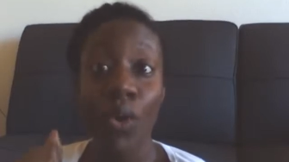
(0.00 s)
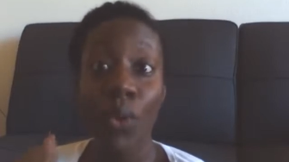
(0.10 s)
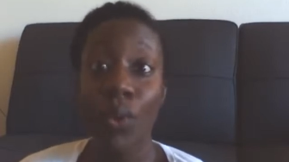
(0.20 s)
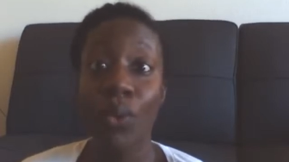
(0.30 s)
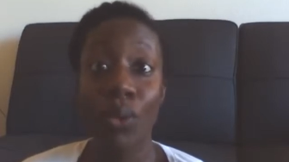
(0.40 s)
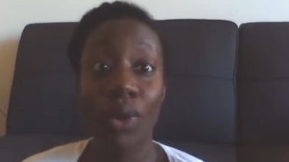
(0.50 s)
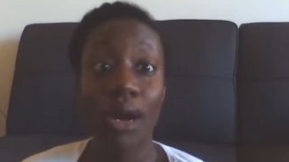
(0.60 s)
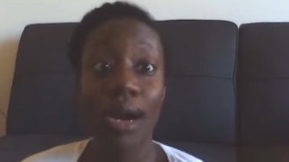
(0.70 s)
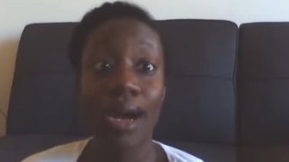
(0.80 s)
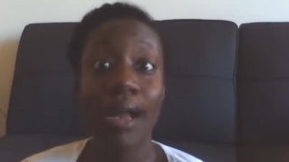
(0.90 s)

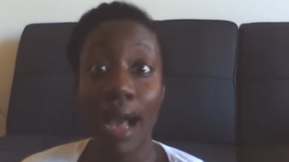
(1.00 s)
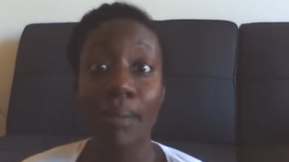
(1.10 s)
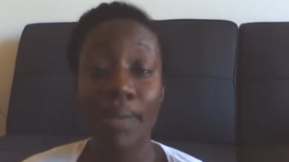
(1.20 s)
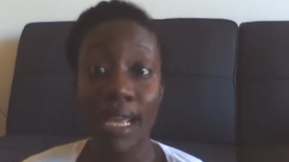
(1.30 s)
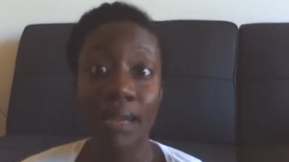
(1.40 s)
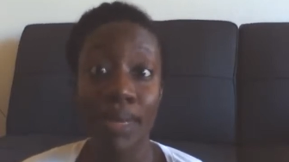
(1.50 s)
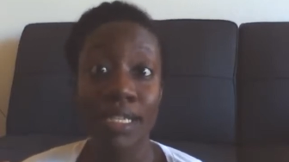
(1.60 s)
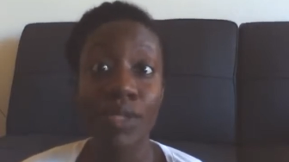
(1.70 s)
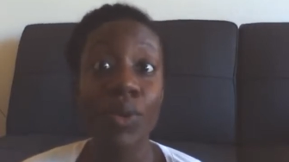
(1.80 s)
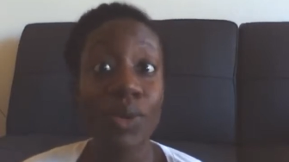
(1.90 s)
who accommodated
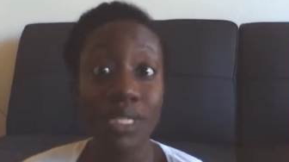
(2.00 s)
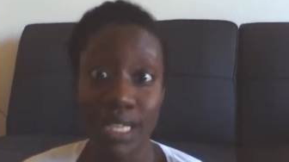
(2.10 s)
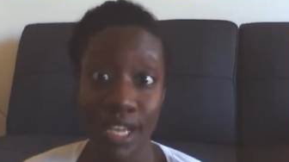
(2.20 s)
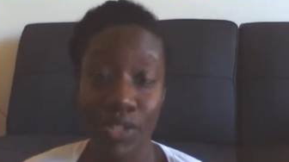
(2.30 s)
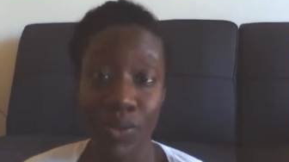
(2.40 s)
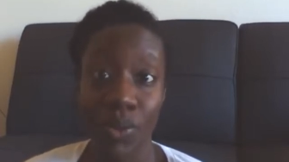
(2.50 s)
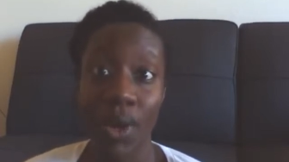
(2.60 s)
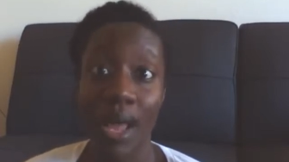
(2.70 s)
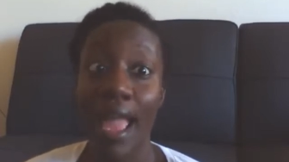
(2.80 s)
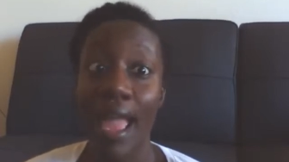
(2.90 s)
my school
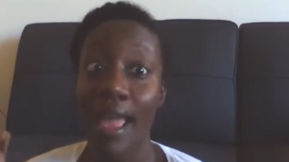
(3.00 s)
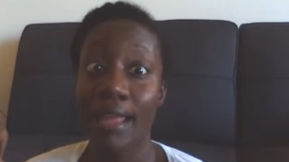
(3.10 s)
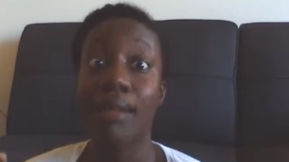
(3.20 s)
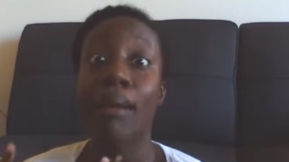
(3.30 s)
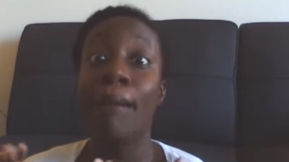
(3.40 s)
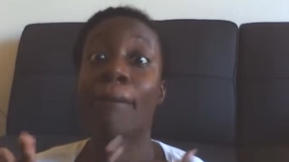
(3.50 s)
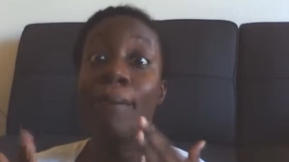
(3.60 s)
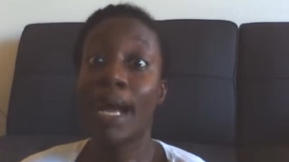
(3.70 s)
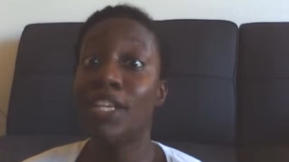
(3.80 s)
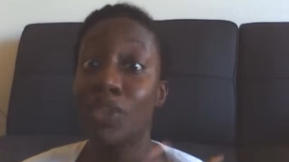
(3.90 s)
schedule. And
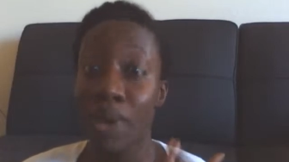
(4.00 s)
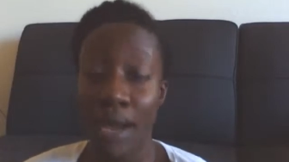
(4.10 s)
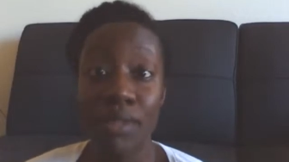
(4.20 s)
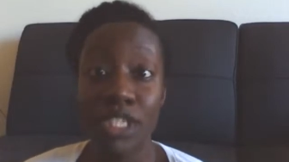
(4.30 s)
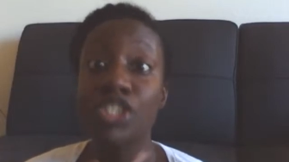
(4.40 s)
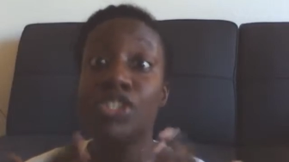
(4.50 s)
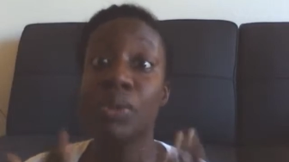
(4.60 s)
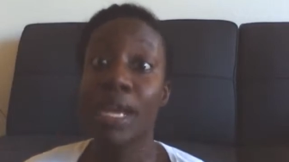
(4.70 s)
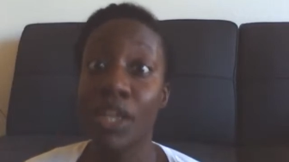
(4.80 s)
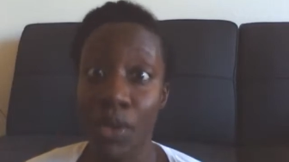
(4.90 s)
mind you, I was a
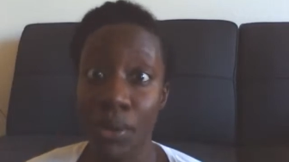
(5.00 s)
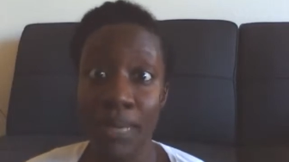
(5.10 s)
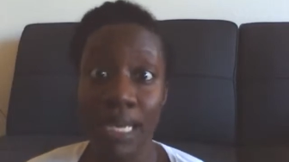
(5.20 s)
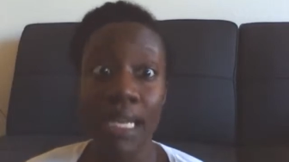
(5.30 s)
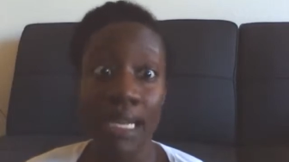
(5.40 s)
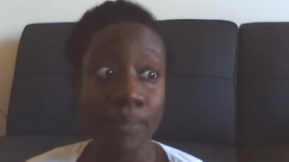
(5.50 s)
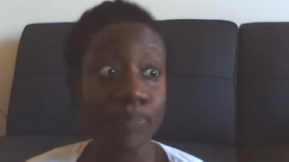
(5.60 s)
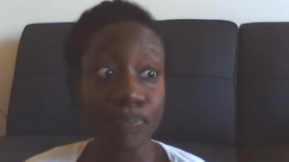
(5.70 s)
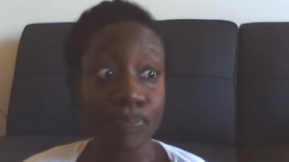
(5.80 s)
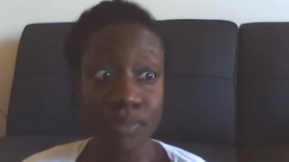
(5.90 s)
trainer,
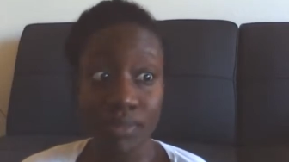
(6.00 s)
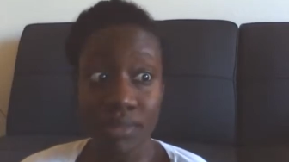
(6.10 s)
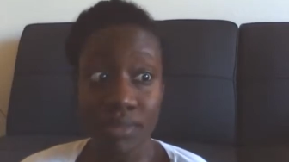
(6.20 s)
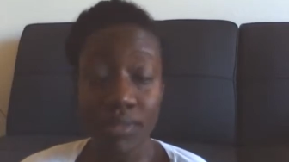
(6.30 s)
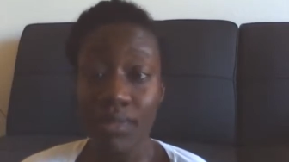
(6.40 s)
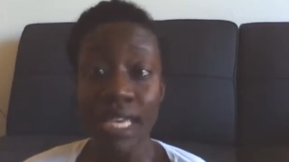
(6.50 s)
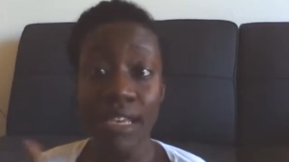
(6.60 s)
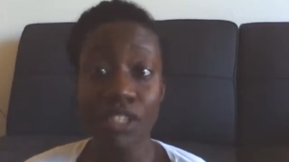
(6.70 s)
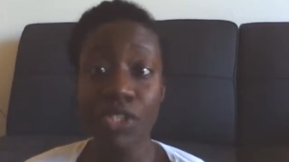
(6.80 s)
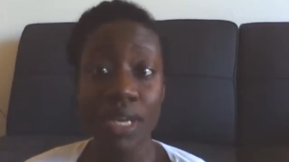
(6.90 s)
meaning
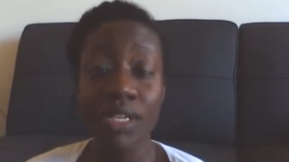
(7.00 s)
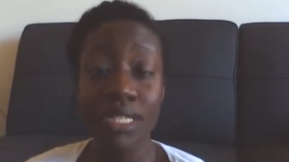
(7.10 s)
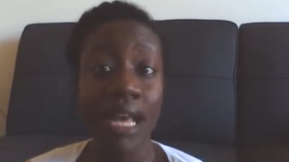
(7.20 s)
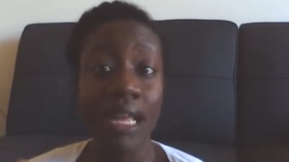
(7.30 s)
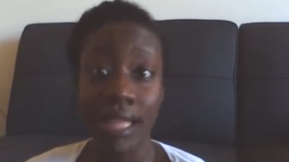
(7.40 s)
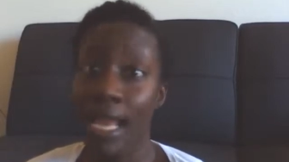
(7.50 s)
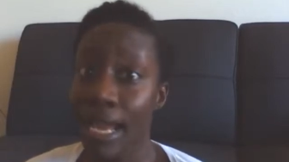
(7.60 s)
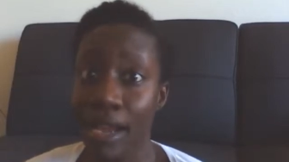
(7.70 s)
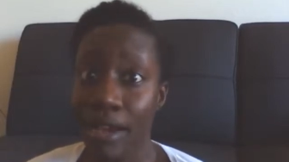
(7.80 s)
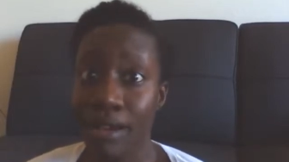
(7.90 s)
if the trainer's not
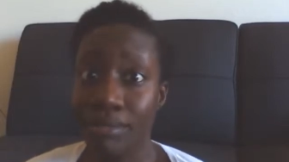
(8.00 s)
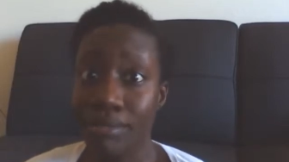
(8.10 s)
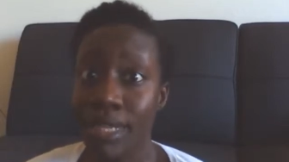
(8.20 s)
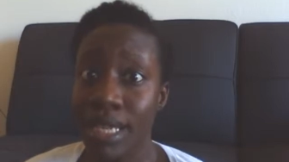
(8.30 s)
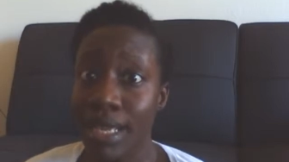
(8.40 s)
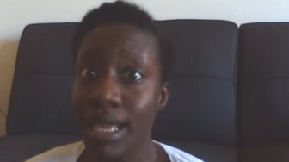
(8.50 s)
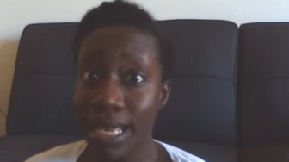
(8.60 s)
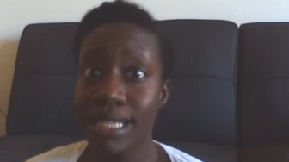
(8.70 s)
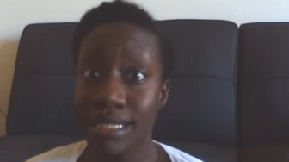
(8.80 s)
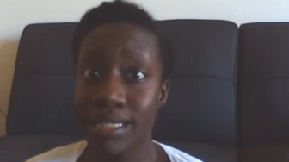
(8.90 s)
there,
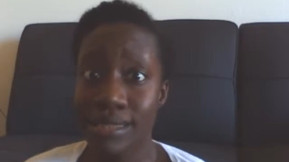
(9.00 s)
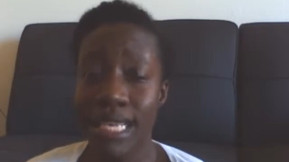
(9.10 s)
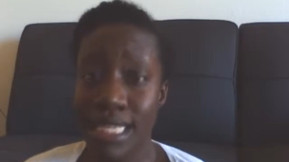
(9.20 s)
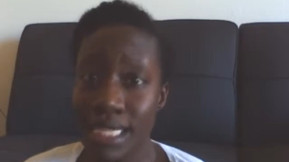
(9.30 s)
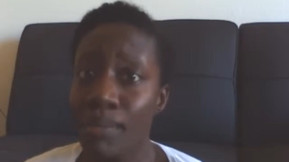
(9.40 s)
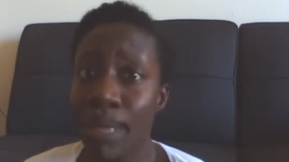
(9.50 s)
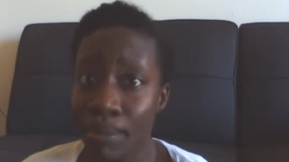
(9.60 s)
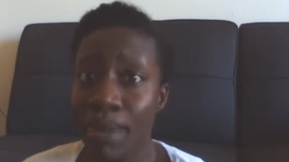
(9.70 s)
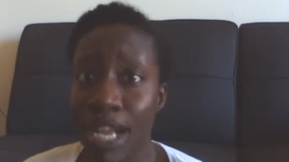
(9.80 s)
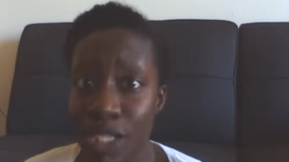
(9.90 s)
it's a bit
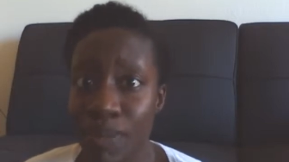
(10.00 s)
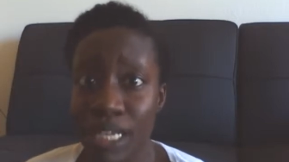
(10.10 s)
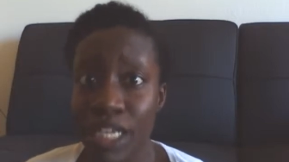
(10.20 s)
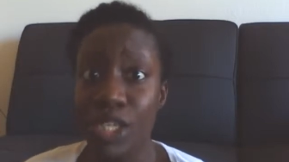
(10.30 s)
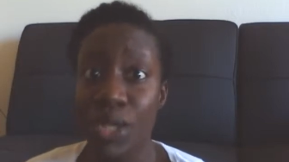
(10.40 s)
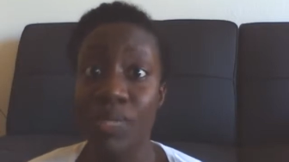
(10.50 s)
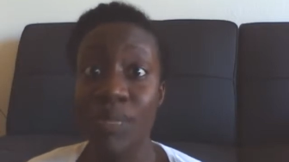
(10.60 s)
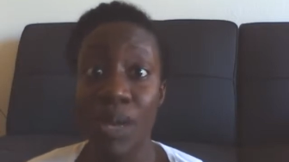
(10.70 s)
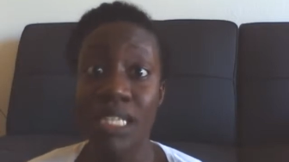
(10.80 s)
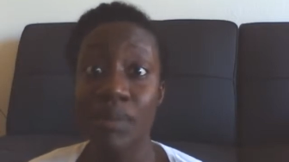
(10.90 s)
much, because your
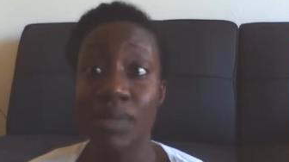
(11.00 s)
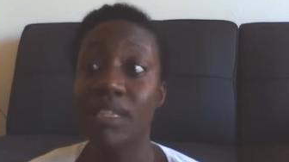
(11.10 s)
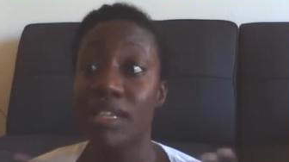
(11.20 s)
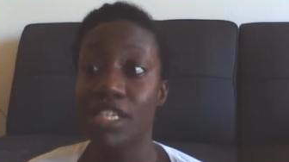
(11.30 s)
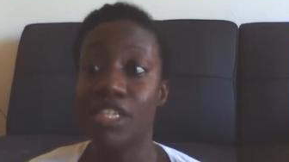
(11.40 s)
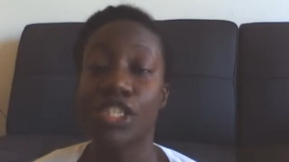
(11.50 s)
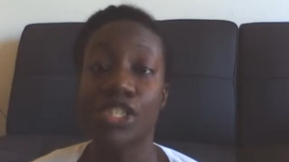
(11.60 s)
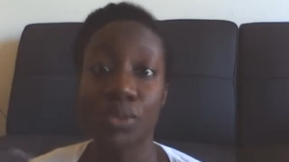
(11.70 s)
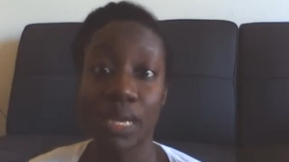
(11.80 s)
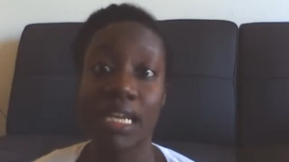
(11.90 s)
responsibility is to
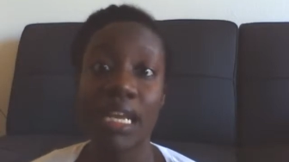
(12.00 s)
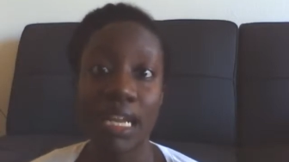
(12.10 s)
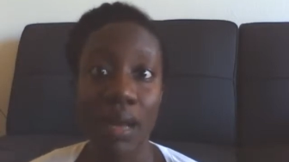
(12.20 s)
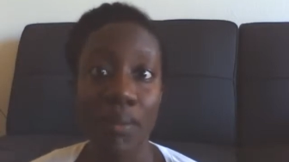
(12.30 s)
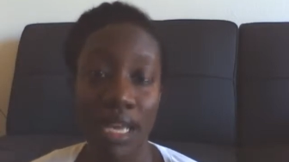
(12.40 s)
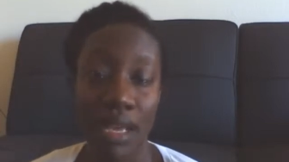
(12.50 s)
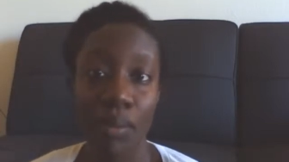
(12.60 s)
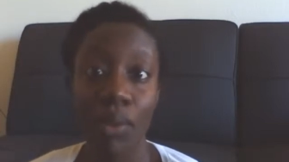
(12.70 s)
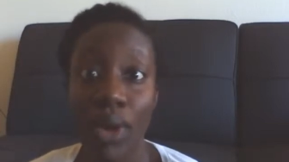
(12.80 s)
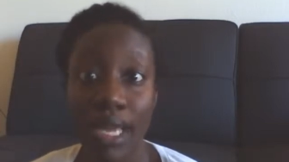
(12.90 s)
train incoming
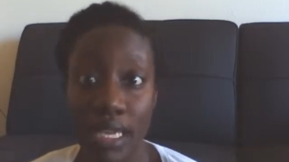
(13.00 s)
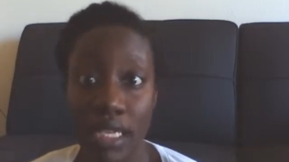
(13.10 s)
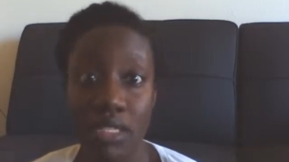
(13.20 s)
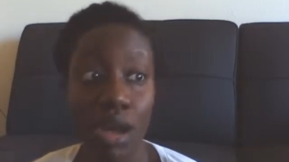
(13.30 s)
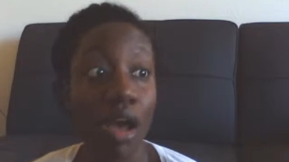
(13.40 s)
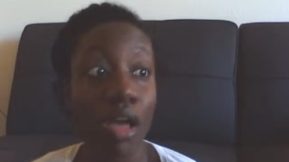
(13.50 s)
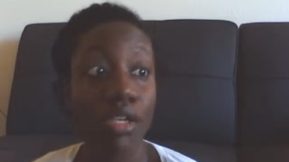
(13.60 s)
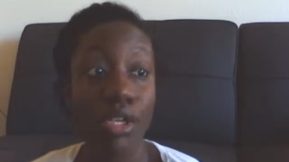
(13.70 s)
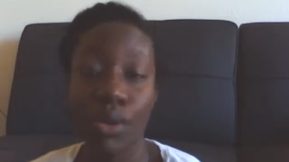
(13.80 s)
employees on,